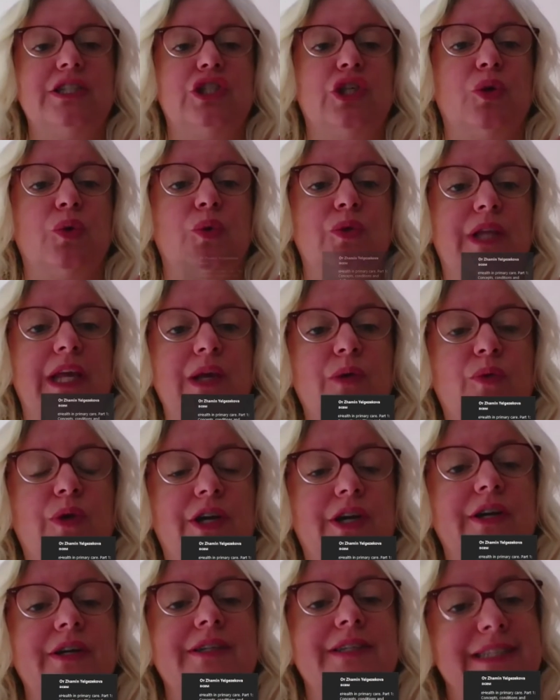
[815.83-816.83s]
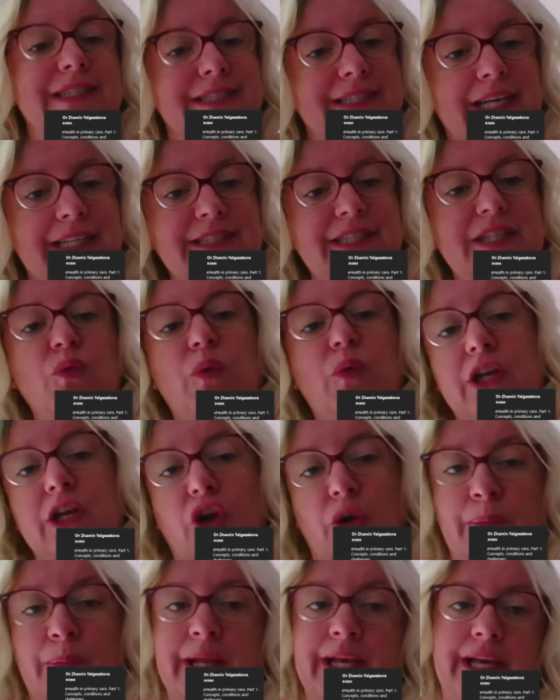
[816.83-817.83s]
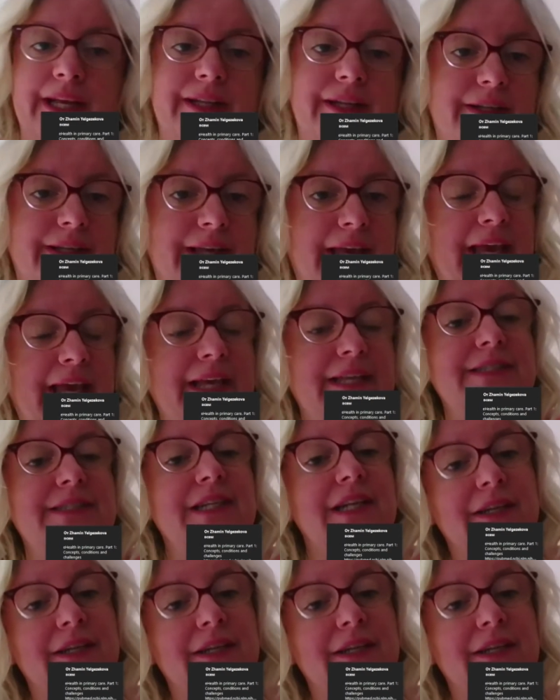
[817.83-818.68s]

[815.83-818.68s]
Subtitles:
So they were discussing one complicated case,